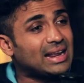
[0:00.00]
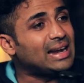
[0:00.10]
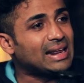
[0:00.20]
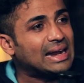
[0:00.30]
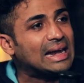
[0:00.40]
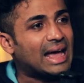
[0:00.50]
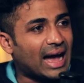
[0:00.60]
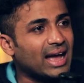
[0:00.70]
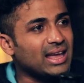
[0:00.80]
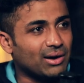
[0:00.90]
really, really
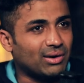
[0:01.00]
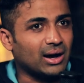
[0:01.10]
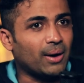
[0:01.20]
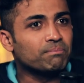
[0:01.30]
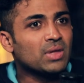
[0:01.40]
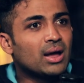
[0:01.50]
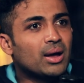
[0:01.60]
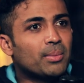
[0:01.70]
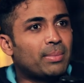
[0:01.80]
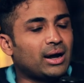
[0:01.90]
high avaga.
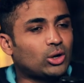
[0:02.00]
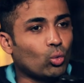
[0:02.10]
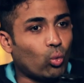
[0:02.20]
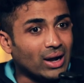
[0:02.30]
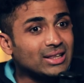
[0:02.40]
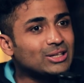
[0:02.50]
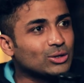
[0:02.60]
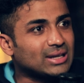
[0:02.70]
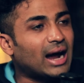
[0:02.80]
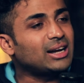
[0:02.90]
But once
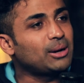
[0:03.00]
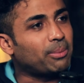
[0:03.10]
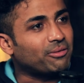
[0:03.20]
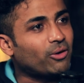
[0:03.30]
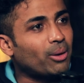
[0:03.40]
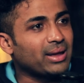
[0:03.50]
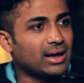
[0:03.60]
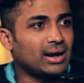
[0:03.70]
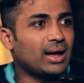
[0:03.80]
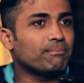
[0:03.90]
you started performing,
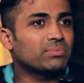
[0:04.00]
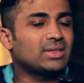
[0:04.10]
alla,